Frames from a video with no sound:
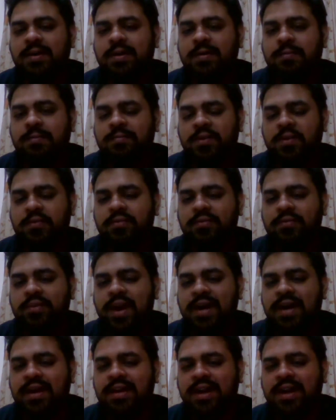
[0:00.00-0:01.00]
And for
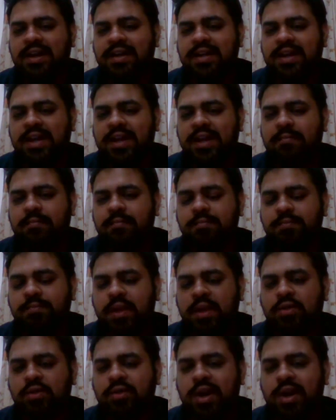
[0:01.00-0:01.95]
Friday night game,